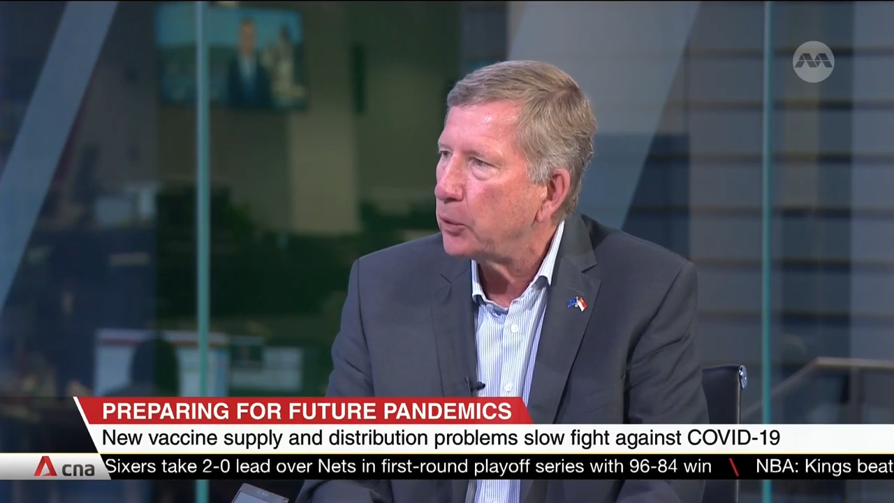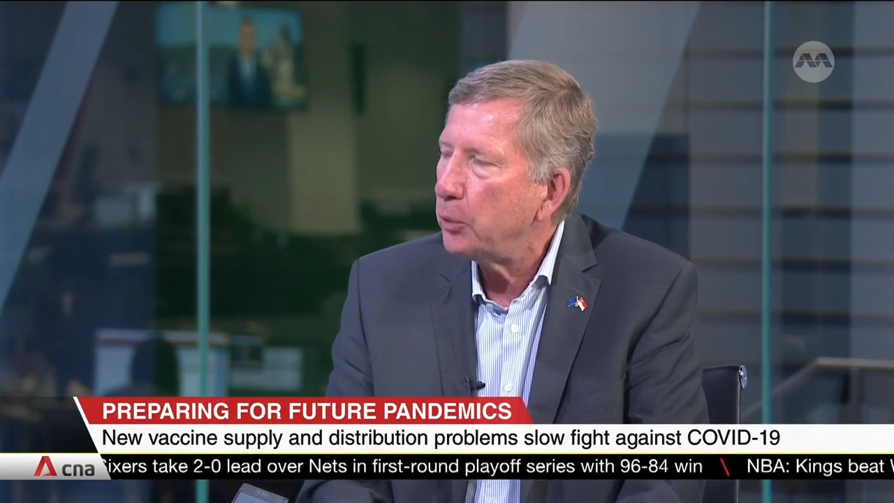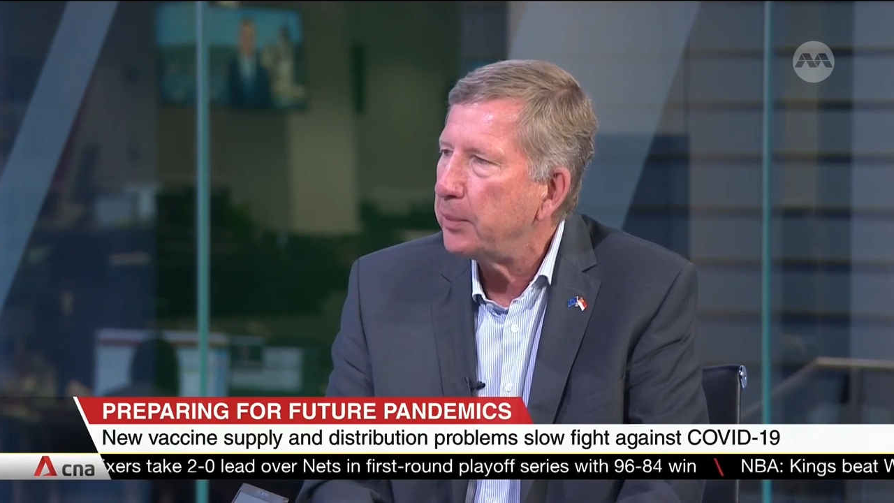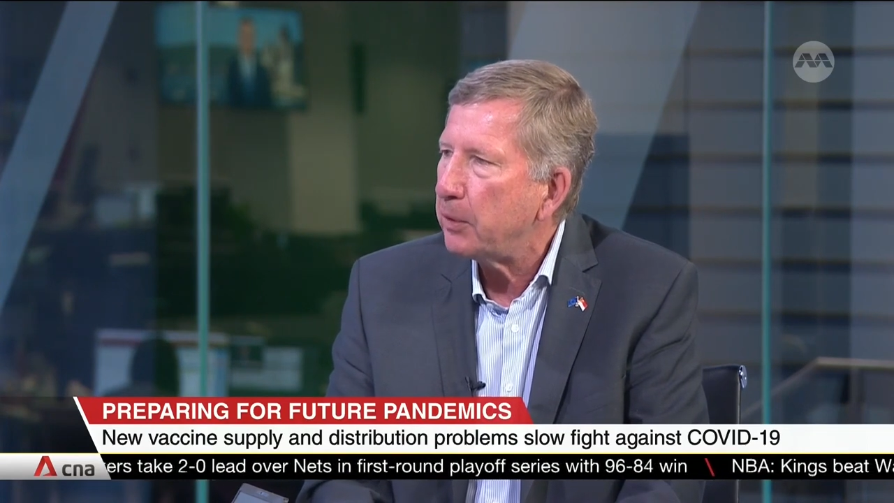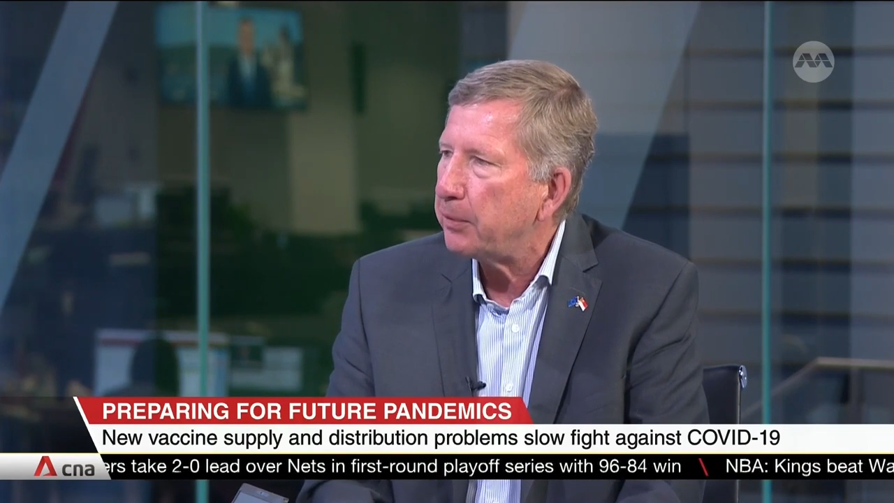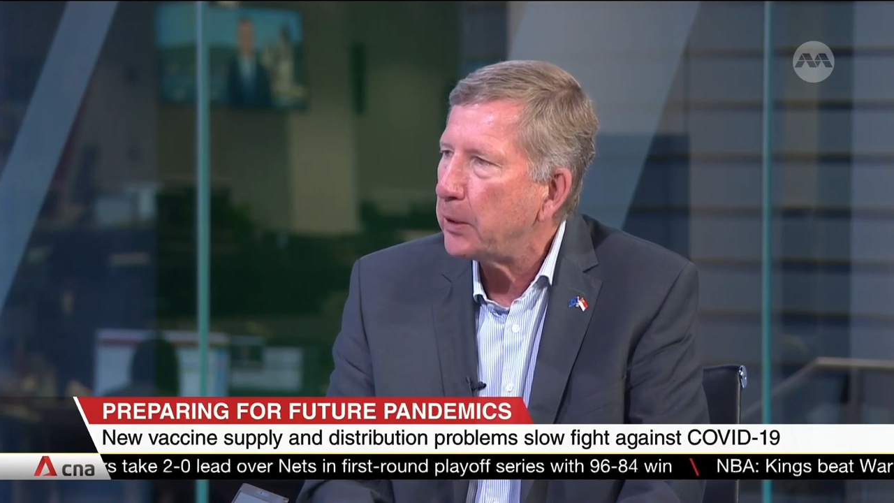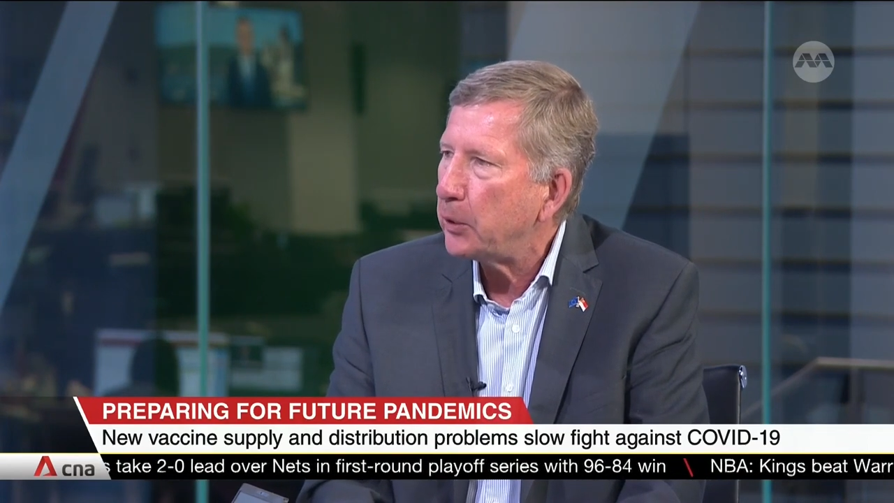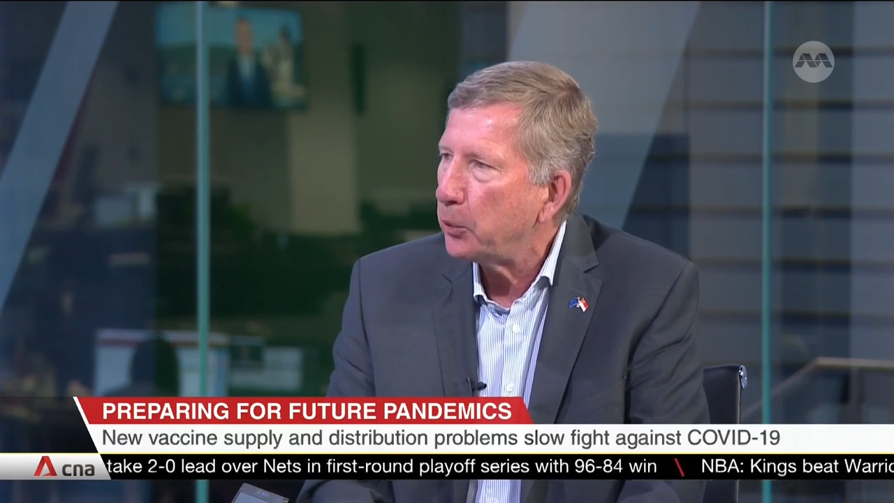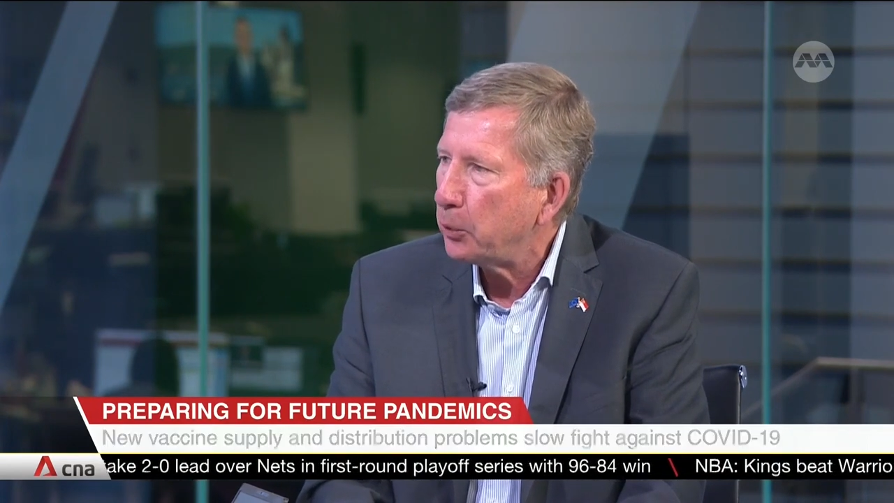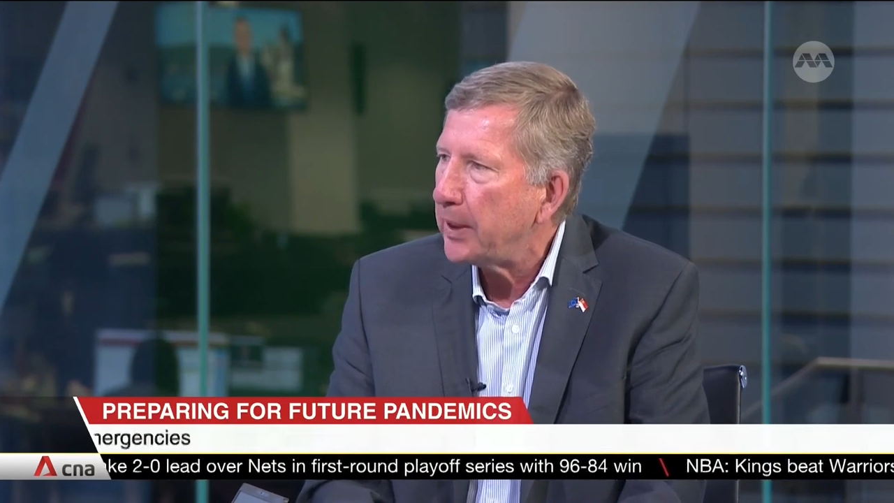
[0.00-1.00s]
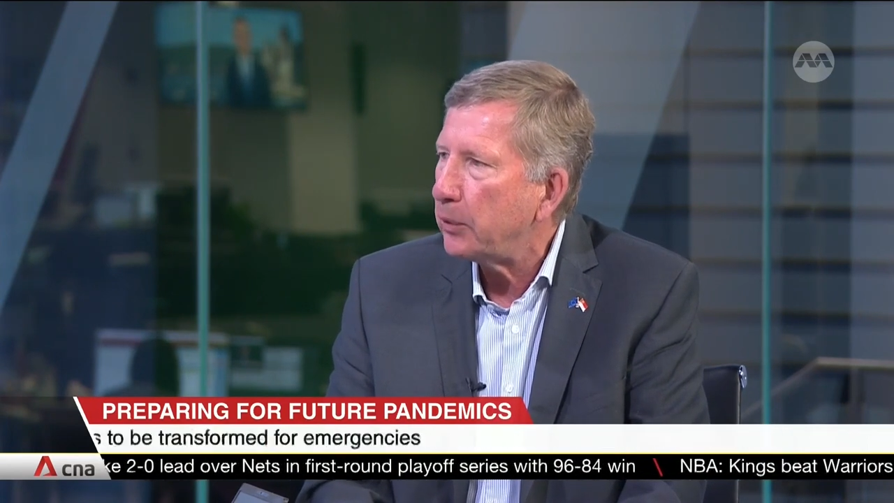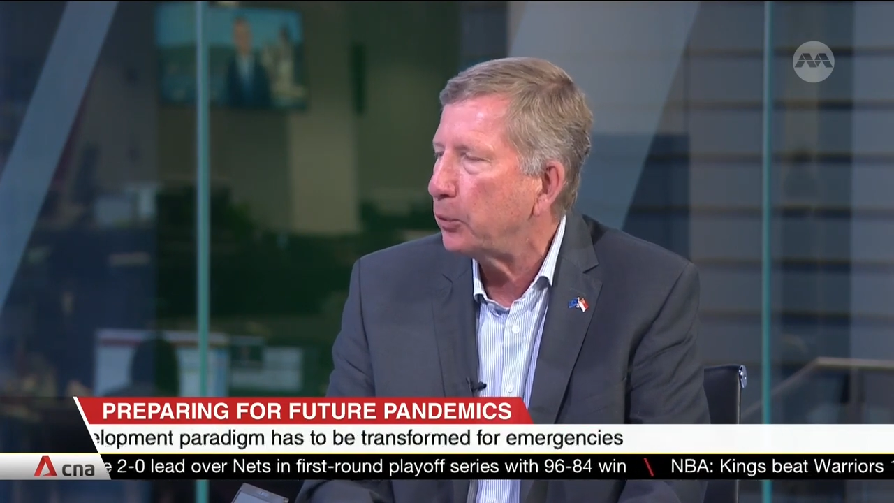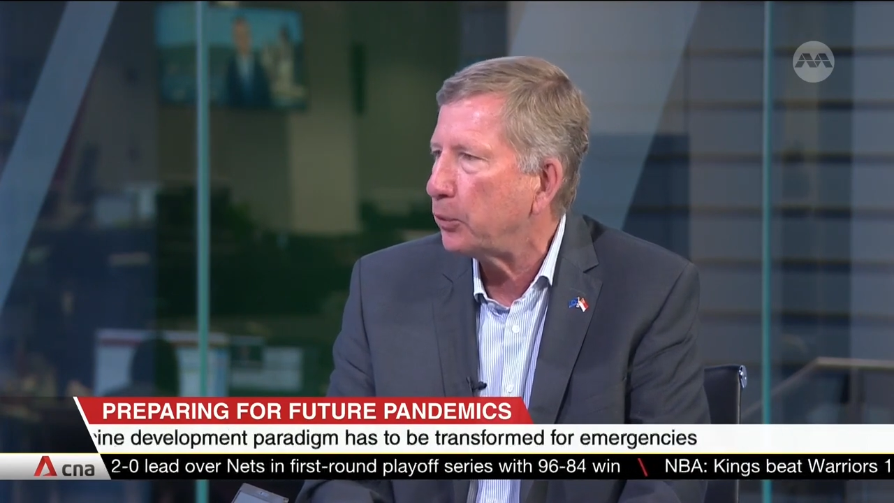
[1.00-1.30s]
could be a very good way to